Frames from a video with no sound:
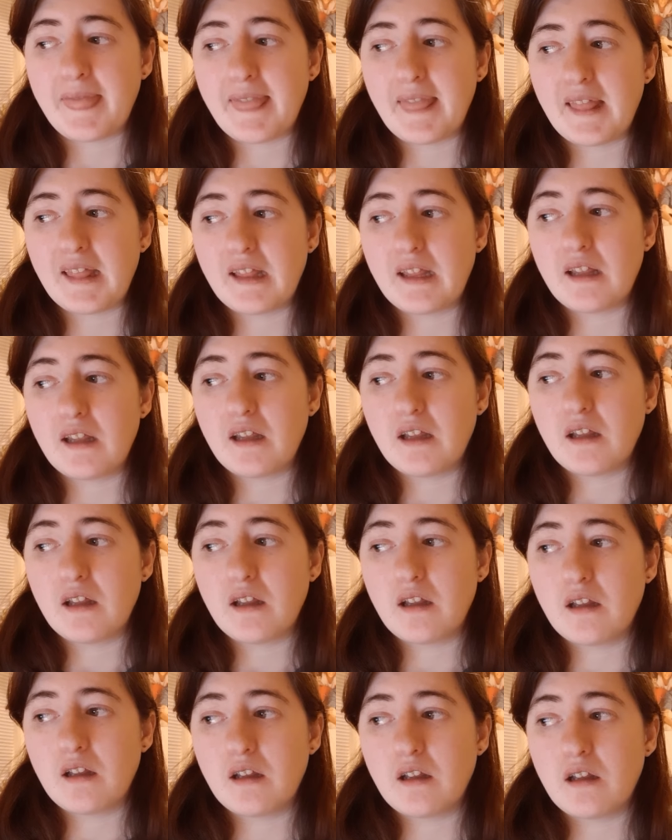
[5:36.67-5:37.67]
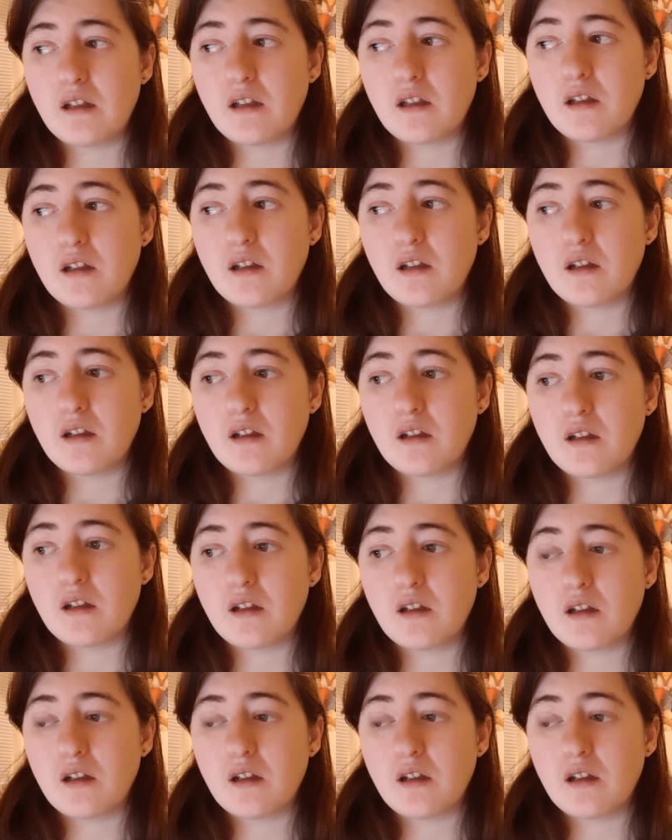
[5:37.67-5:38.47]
(silence)